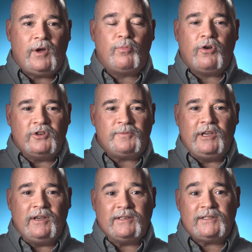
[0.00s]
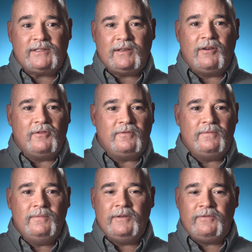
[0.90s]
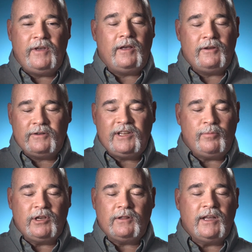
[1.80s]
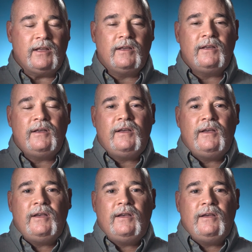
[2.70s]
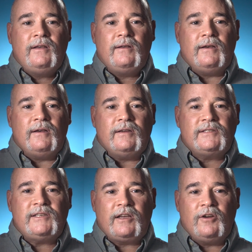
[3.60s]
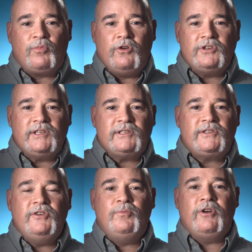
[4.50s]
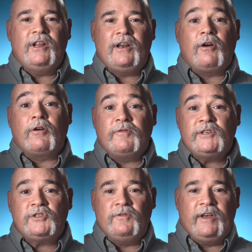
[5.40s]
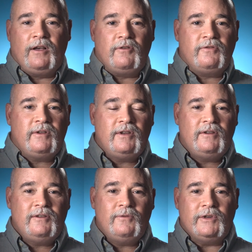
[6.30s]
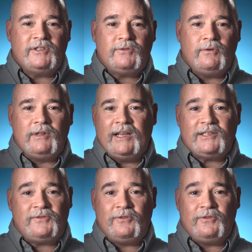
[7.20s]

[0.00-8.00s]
approach because of the failure typically. Second approach is to put in an artificial valve, which will last